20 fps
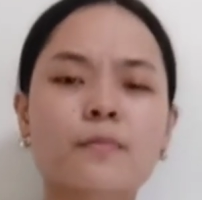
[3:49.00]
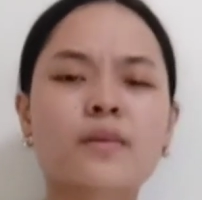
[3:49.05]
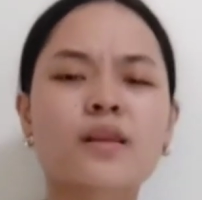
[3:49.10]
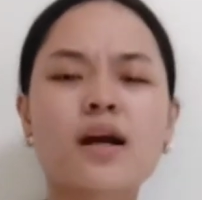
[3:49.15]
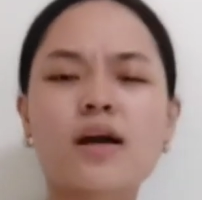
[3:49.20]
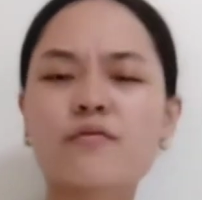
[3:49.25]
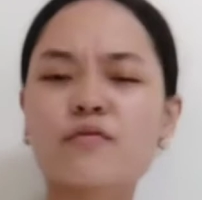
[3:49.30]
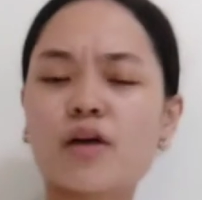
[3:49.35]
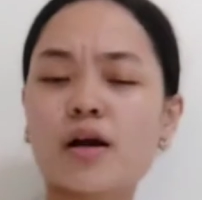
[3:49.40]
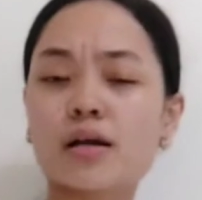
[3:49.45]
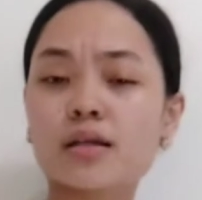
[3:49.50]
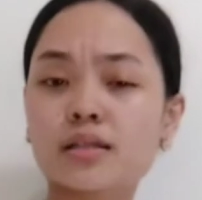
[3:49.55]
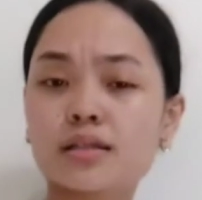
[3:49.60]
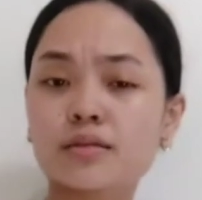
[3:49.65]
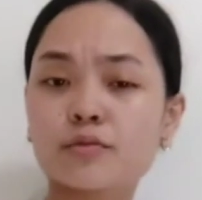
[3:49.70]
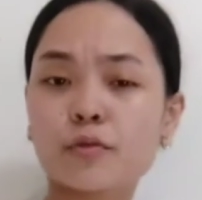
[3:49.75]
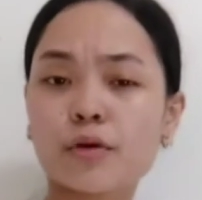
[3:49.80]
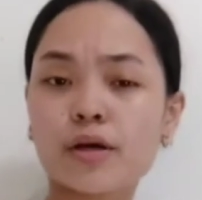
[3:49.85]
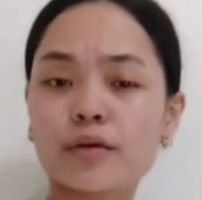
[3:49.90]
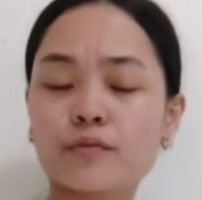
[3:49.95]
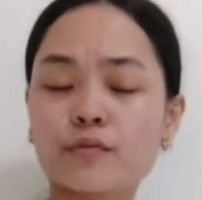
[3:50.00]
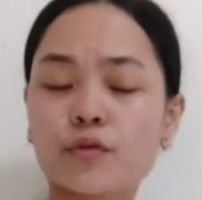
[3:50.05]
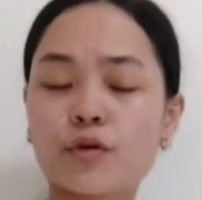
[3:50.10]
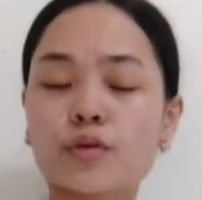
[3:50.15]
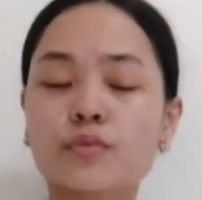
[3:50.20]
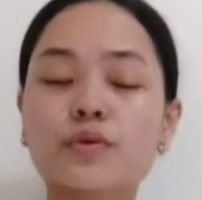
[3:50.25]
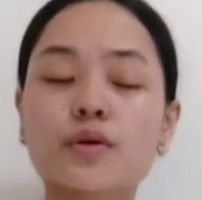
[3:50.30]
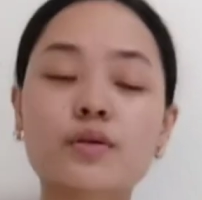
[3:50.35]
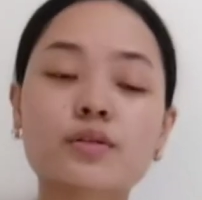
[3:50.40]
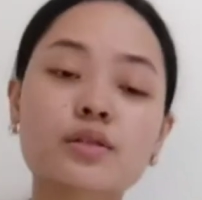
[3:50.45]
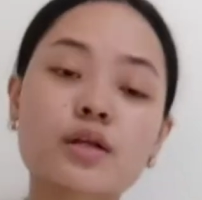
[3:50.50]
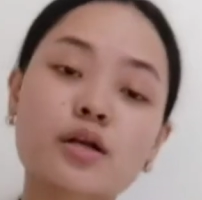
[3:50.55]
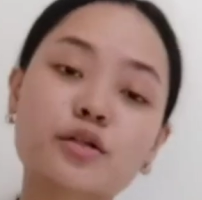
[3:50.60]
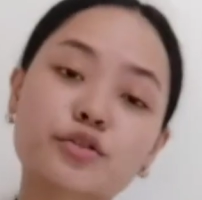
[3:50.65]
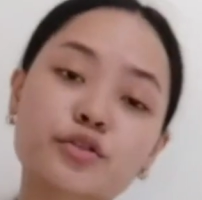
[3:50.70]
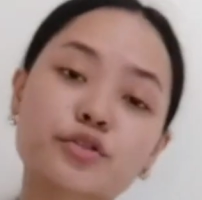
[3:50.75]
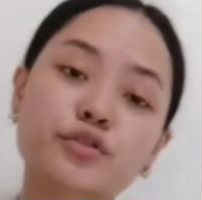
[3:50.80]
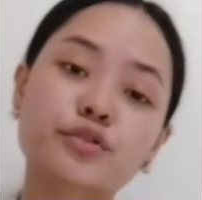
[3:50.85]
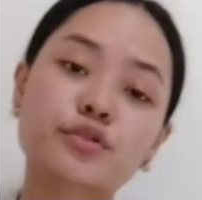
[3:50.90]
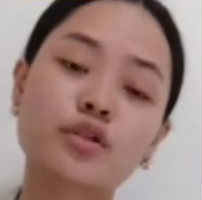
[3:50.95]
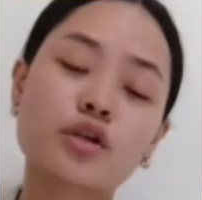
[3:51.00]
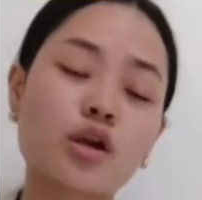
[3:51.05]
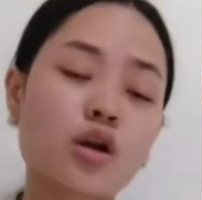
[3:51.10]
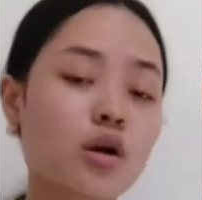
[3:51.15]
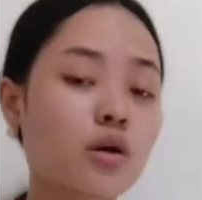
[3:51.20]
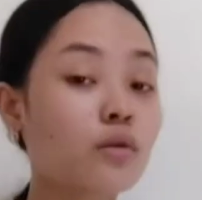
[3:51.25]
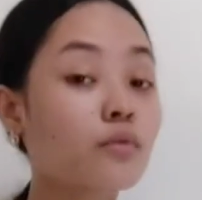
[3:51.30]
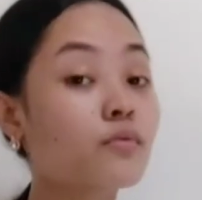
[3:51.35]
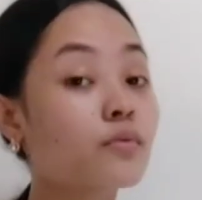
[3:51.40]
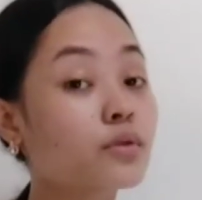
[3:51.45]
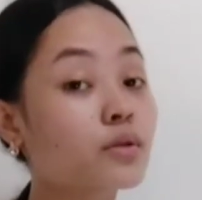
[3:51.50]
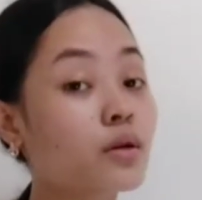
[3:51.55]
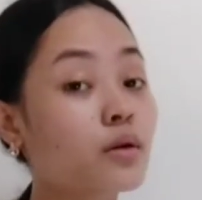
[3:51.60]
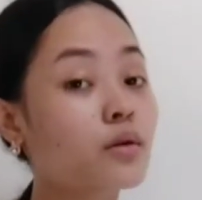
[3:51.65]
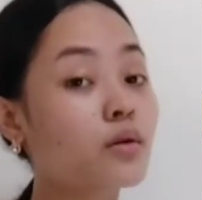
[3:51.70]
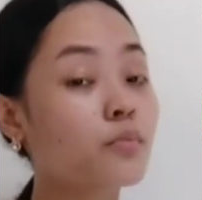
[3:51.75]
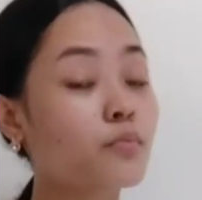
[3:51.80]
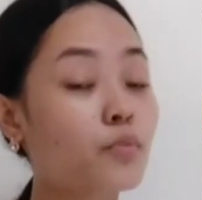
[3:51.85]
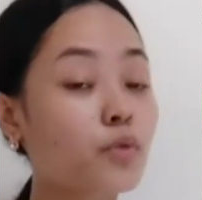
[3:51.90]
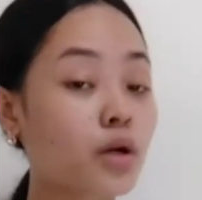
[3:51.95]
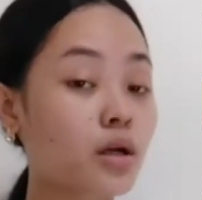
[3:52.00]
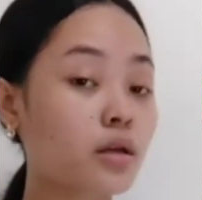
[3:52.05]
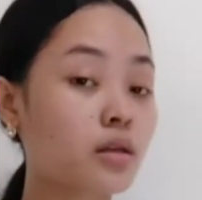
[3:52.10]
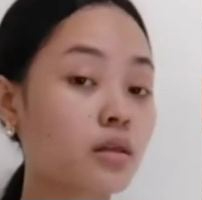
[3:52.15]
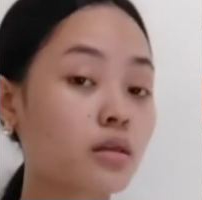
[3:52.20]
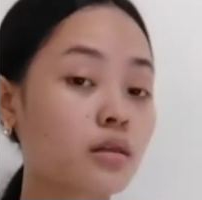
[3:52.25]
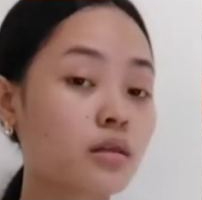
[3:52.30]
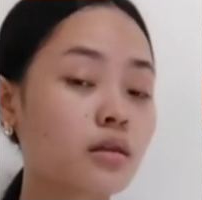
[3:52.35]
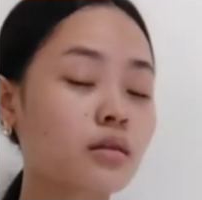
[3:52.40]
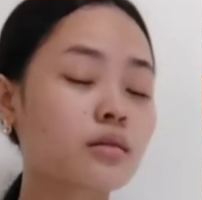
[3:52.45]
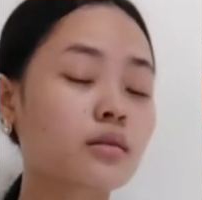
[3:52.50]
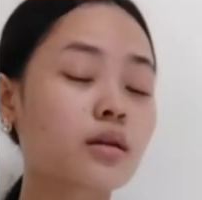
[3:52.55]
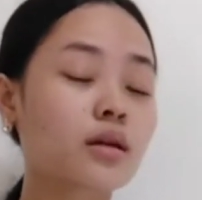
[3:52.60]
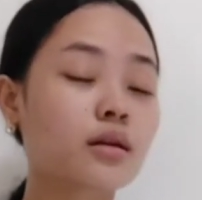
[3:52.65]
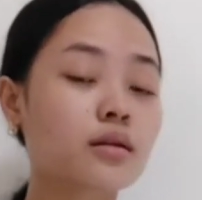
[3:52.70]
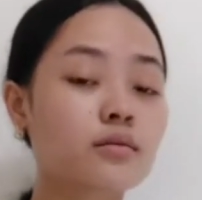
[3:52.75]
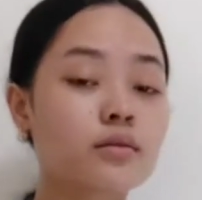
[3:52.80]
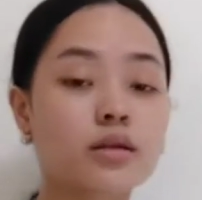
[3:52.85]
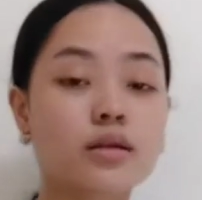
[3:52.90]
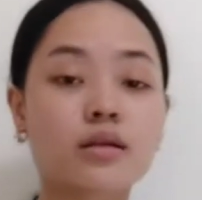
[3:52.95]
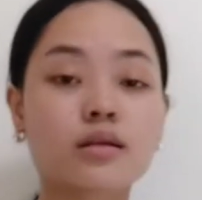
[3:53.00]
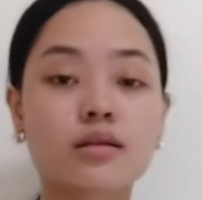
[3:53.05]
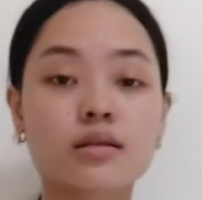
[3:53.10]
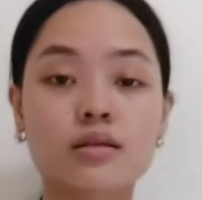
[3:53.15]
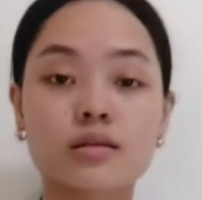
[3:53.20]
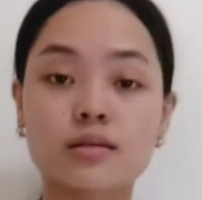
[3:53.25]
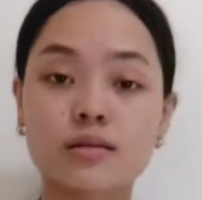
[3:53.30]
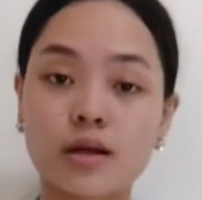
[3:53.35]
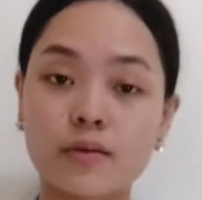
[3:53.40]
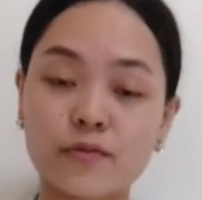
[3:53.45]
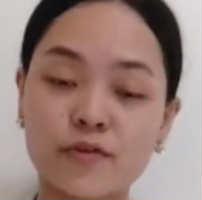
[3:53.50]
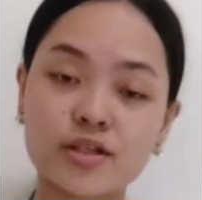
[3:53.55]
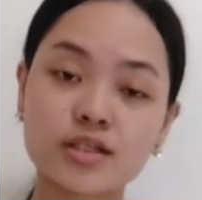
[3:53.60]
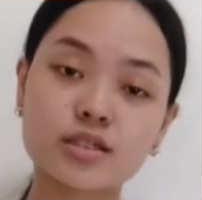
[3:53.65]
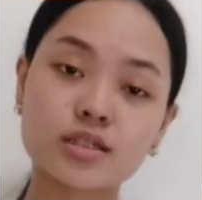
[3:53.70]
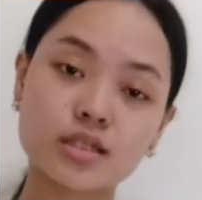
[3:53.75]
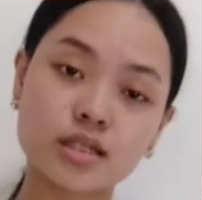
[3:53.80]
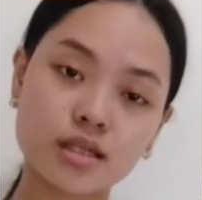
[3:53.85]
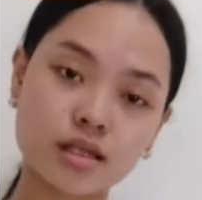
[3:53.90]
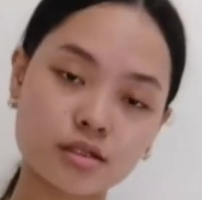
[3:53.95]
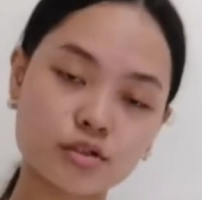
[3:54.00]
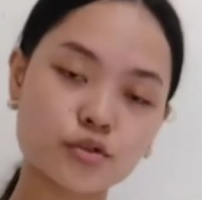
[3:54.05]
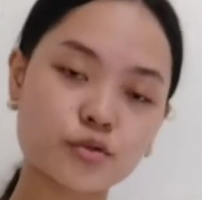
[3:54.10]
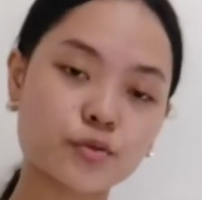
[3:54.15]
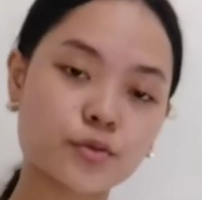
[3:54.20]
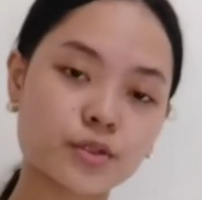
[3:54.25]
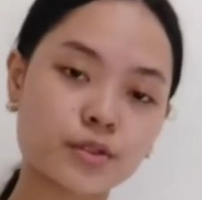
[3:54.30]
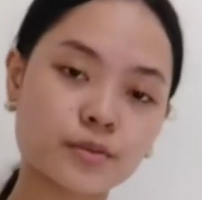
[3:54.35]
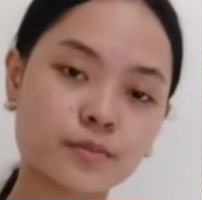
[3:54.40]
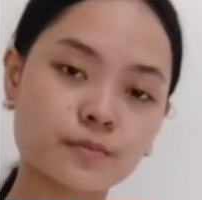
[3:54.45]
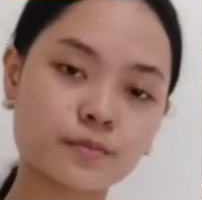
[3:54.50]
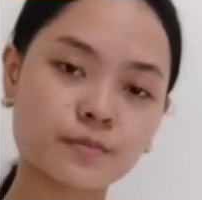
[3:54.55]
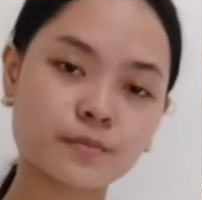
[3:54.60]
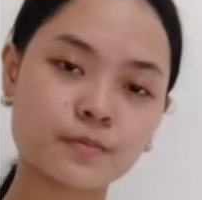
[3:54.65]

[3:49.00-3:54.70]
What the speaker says: A final wave of construction picked up again in the early 14th century,